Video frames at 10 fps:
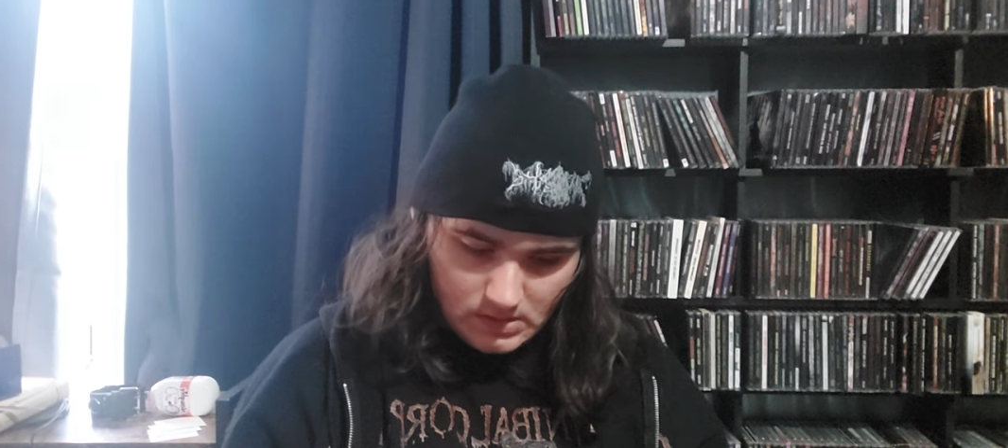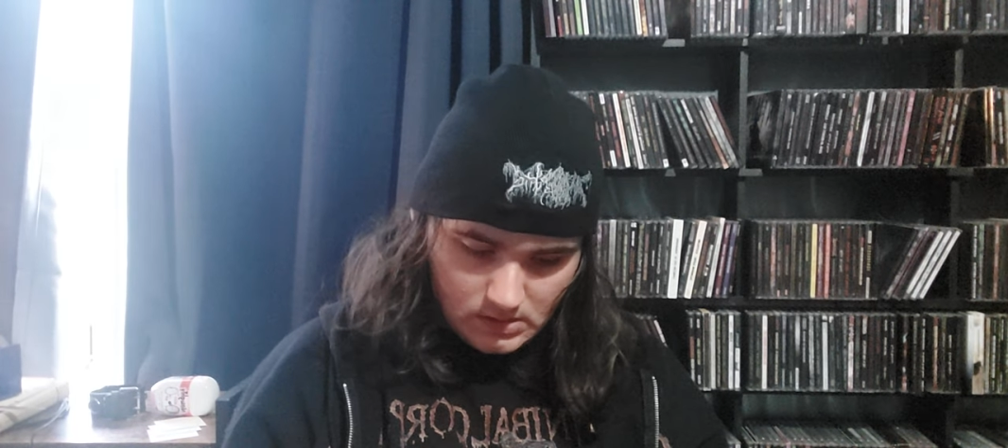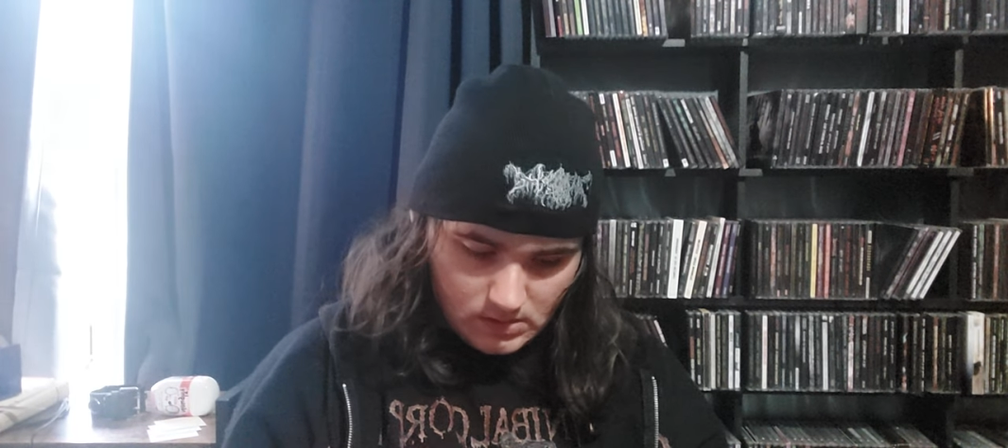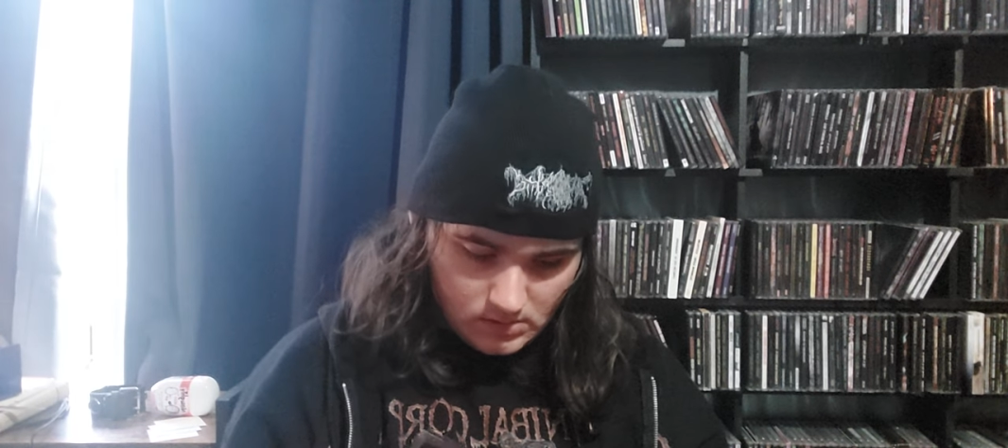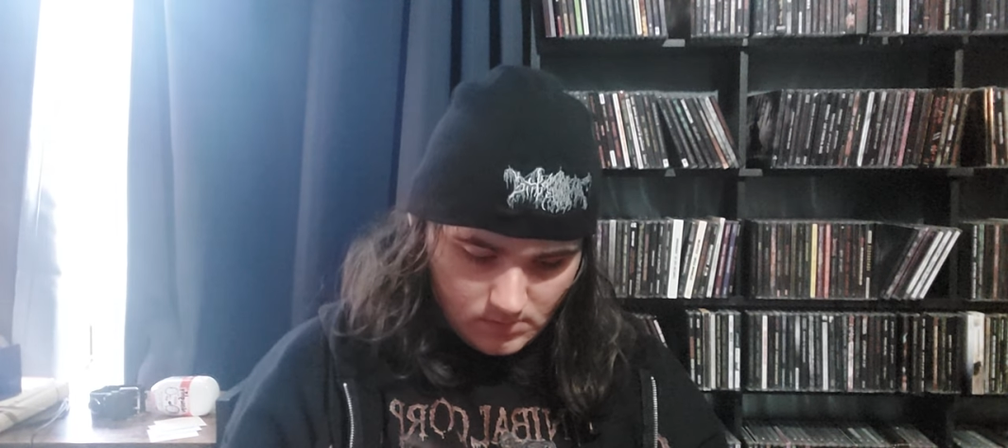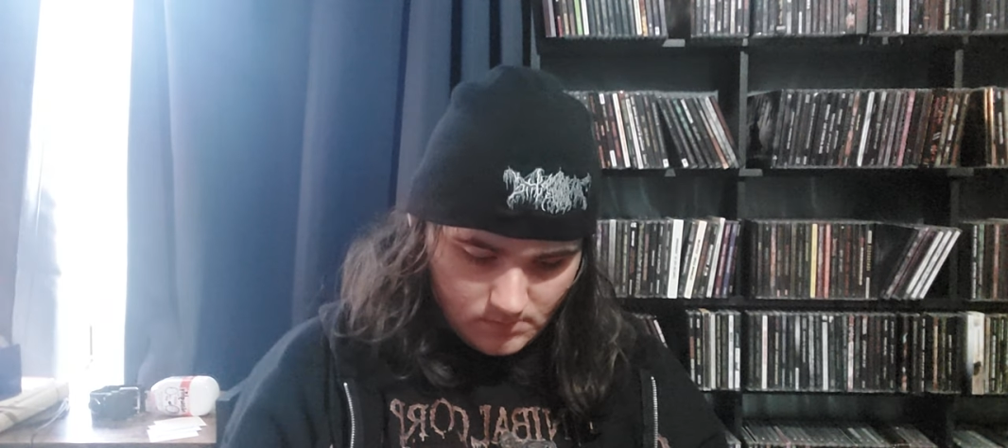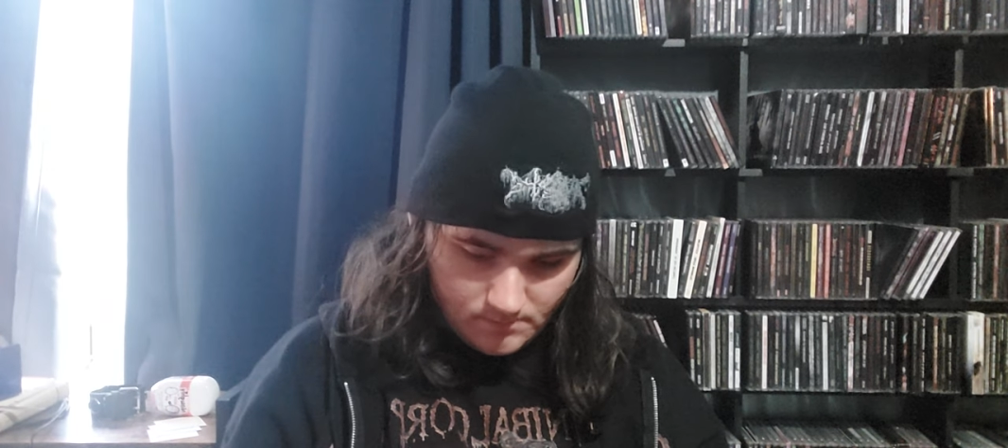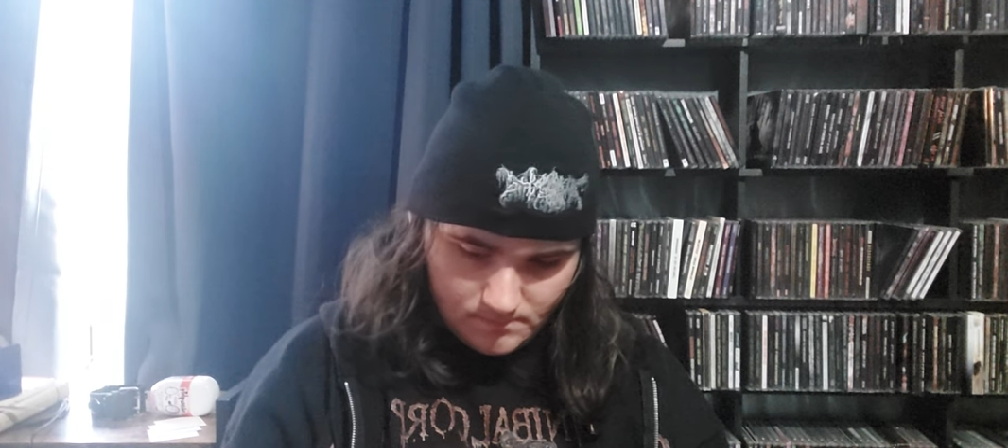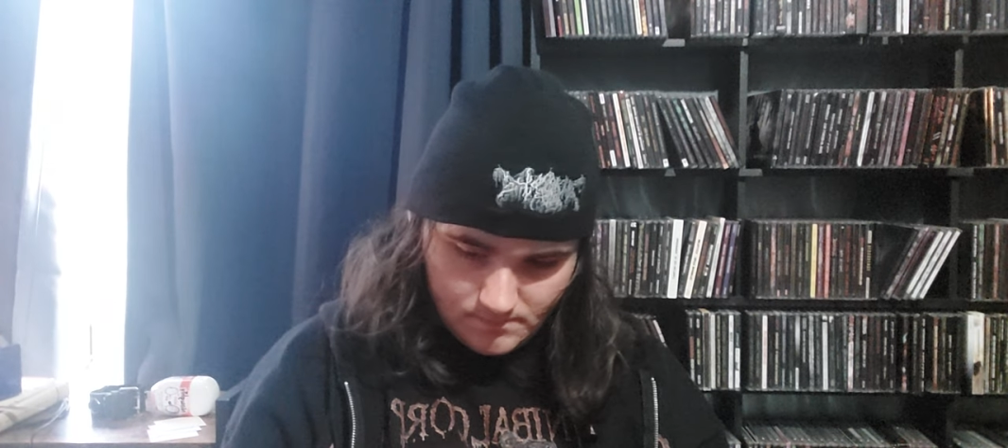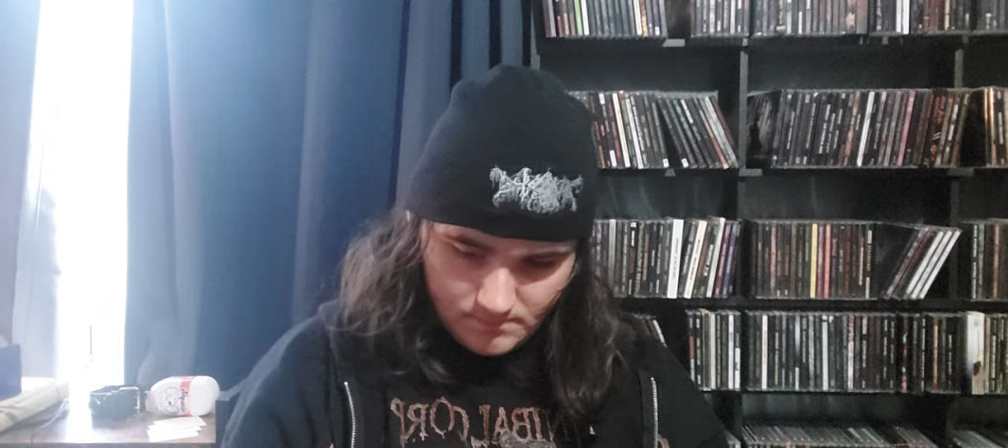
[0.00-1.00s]
Um,
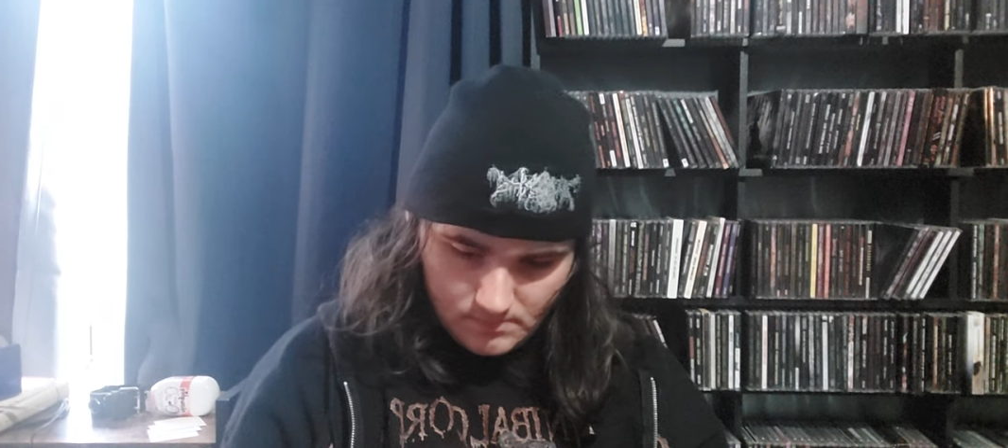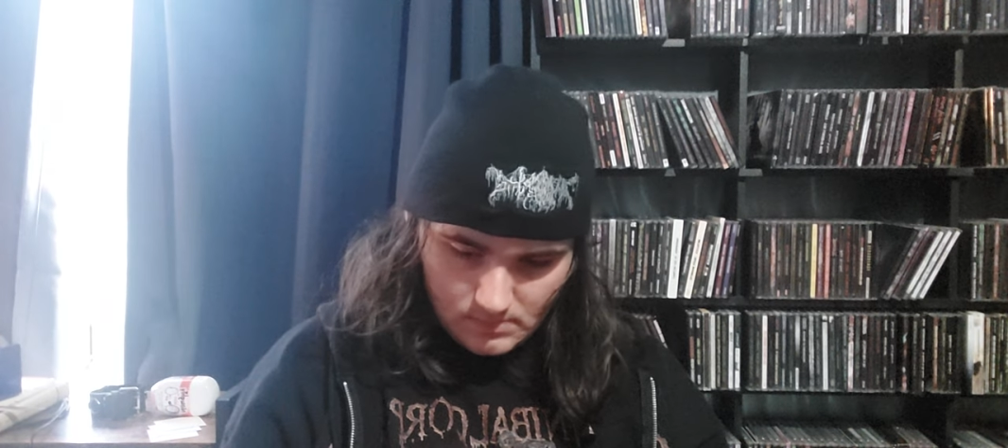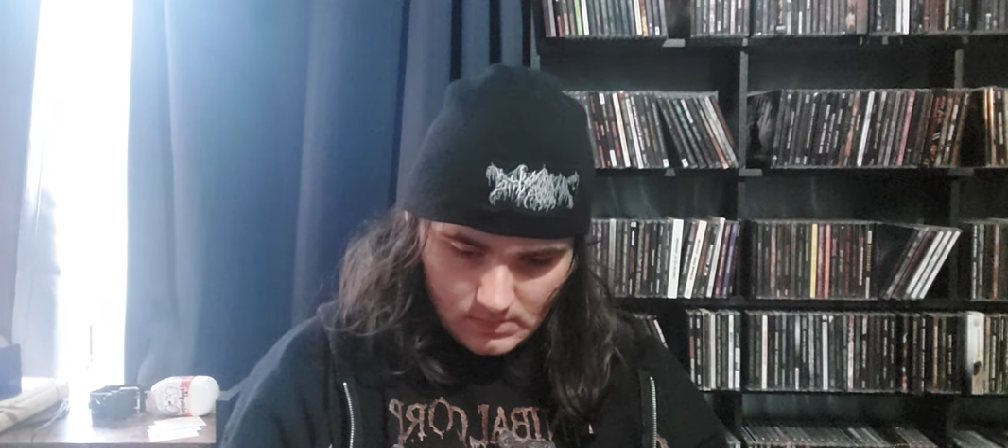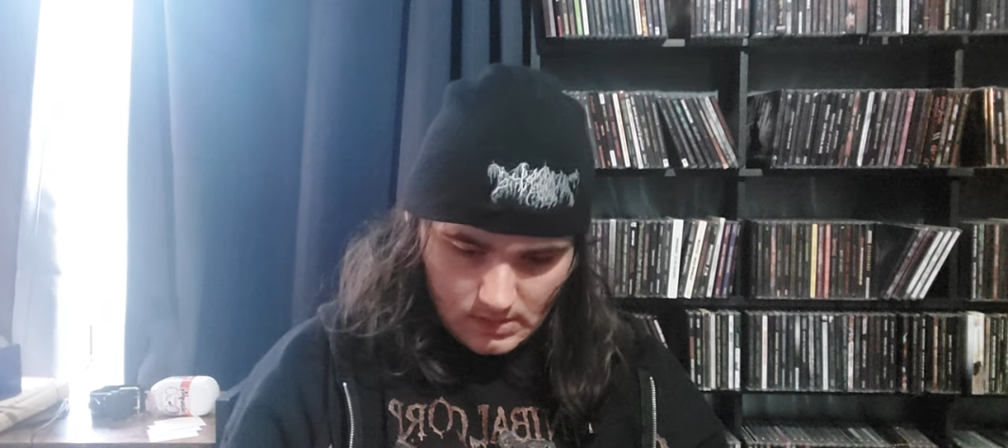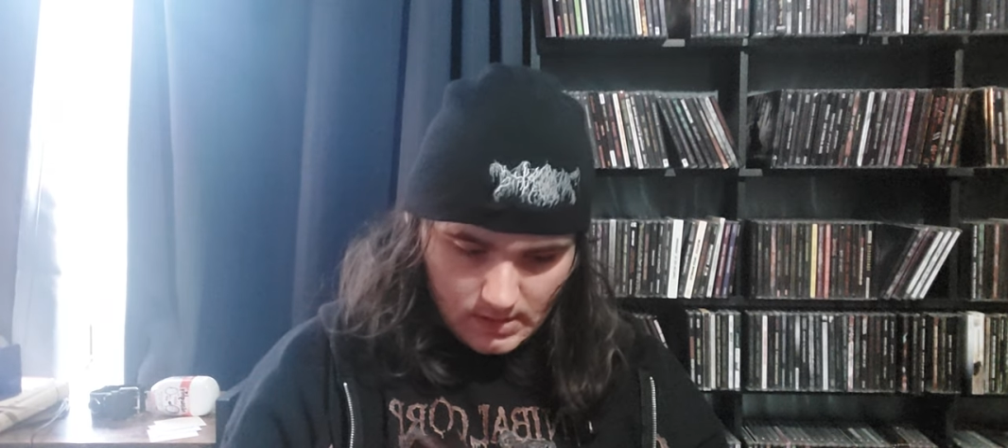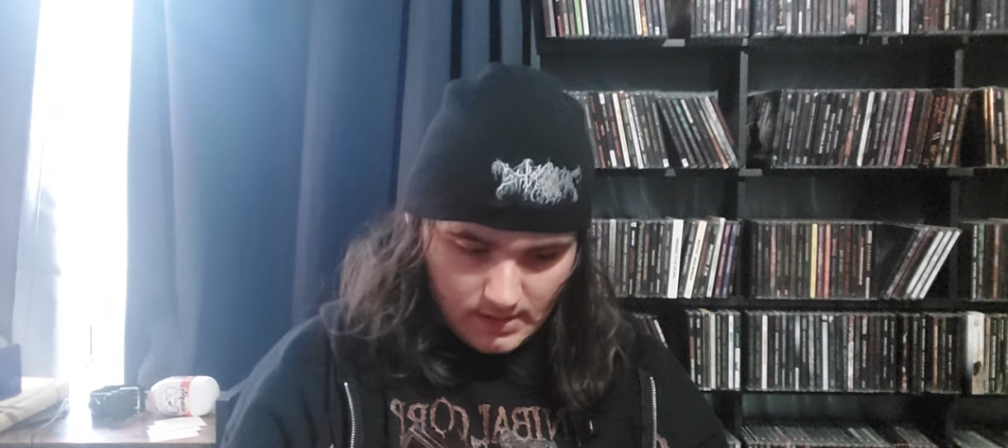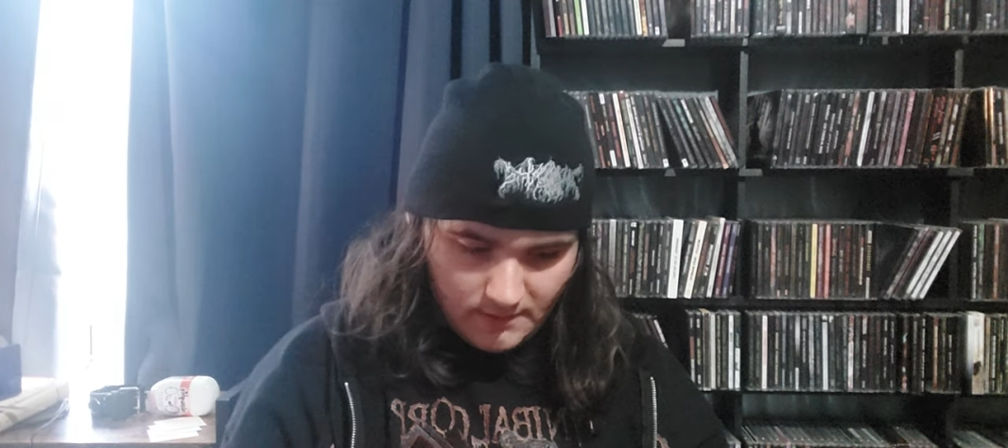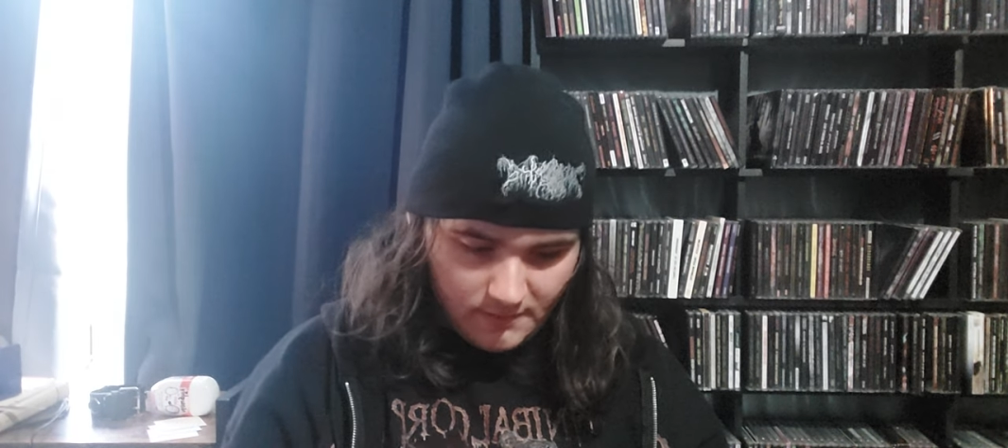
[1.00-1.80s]
I